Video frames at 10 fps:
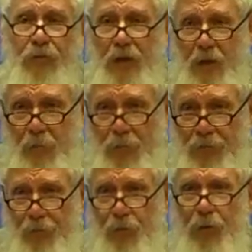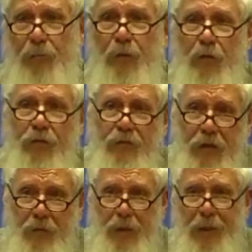seen him before, you'll
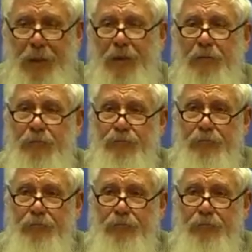see him again,